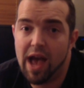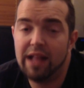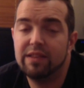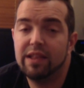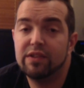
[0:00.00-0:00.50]

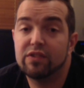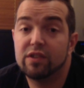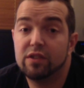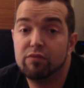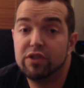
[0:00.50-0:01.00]
anything that's
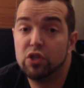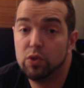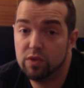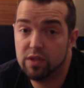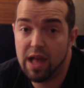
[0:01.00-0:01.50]
going to
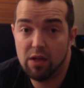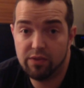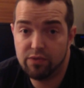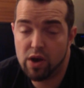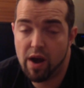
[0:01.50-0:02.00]
reduce the
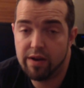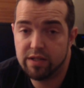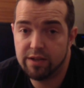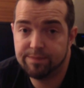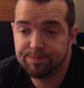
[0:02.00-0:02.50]
health of your
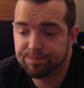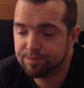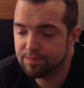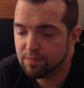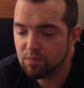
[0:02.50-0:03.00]
character.
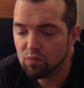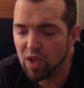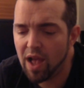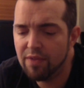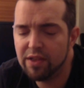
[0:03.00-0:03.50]

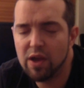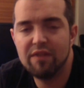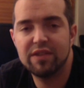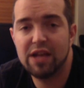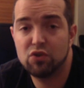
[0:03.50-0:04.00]
And then you
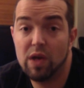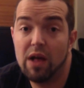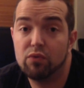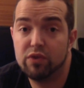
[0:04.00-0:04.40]
have a natural health